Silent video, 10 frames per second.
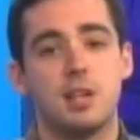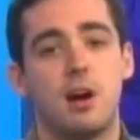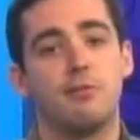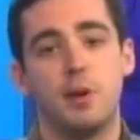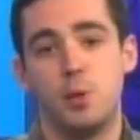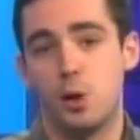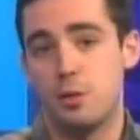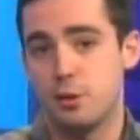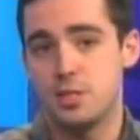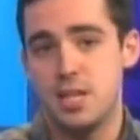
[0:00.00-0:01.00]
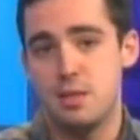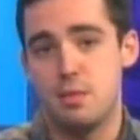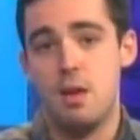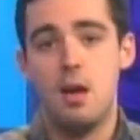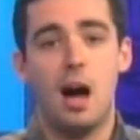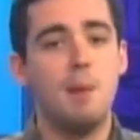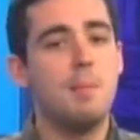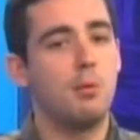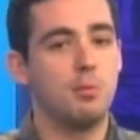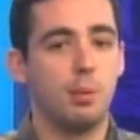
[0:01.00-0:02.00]
on February 13th. I
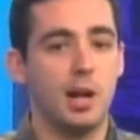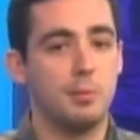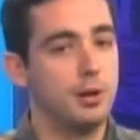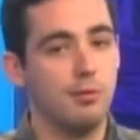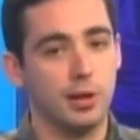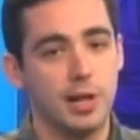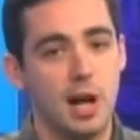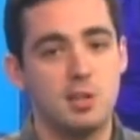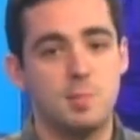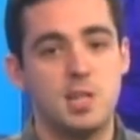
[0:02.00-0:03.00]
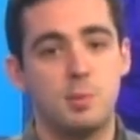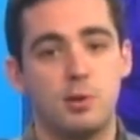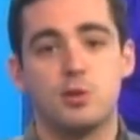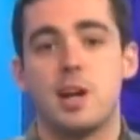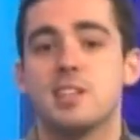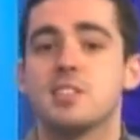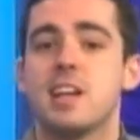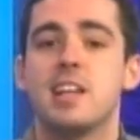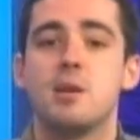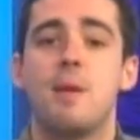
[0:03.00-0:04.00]
met with Bregman over in college baseball's greatest
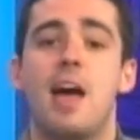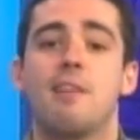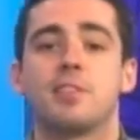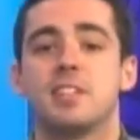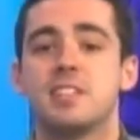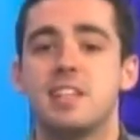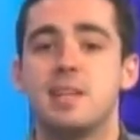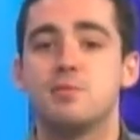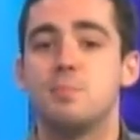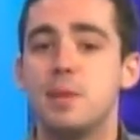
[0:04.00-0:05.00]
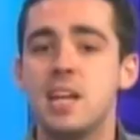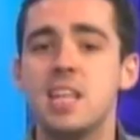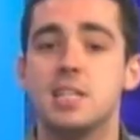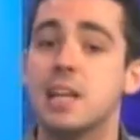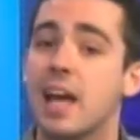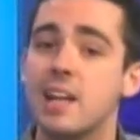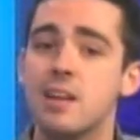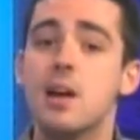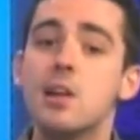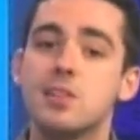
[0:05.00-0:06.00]
stadium after the team's media day
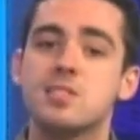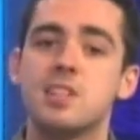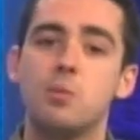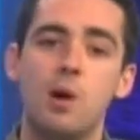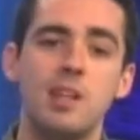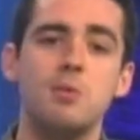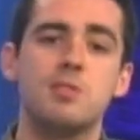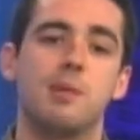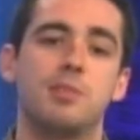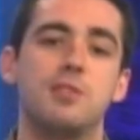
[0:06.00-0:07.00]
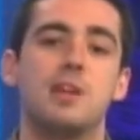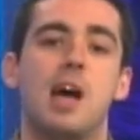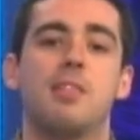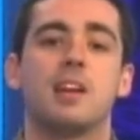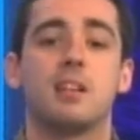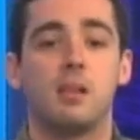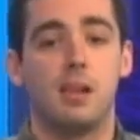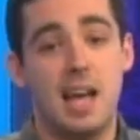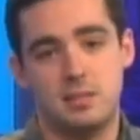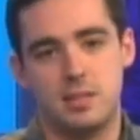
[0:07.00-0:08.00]
to see what he was up to now that
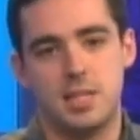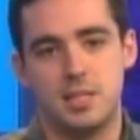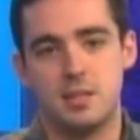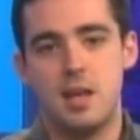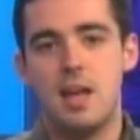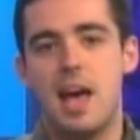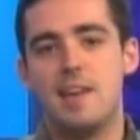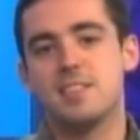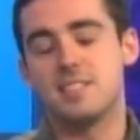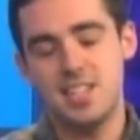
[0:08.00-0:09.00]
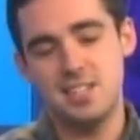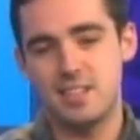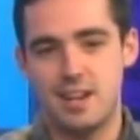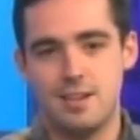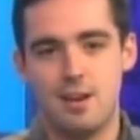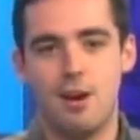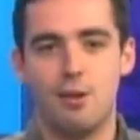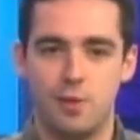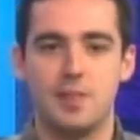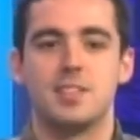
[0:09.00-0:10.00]
classes and the season
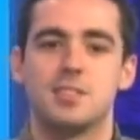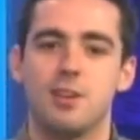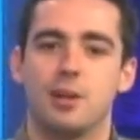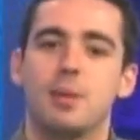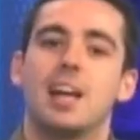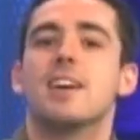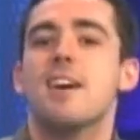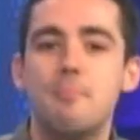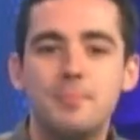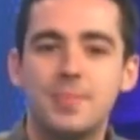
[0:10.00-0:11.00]
are finally starting back up.